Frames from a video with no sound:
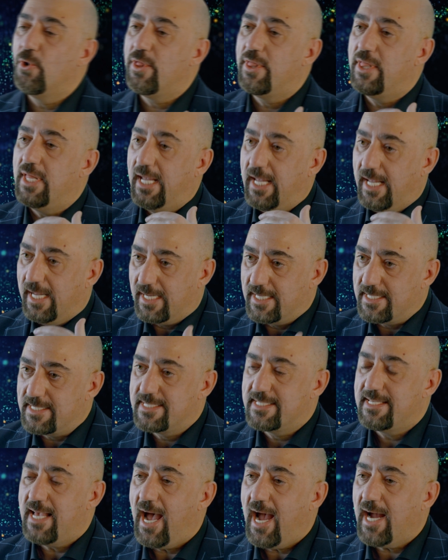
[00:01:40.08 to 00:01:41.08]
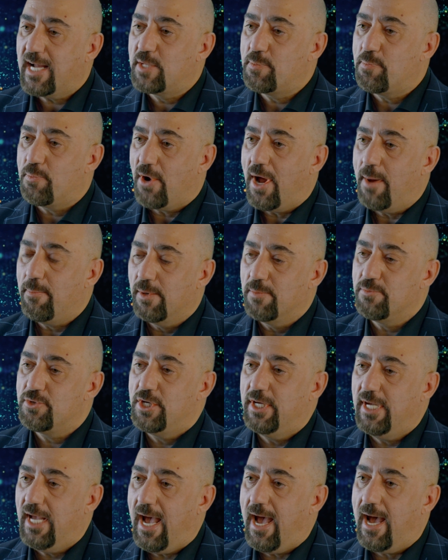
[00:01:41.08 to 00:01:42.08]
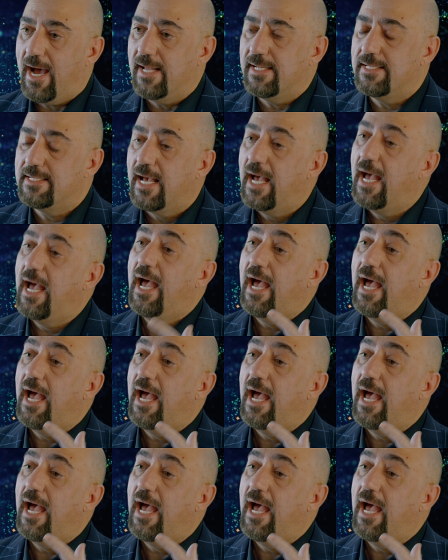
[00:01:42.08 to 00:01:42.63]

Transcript: with the exact problem she had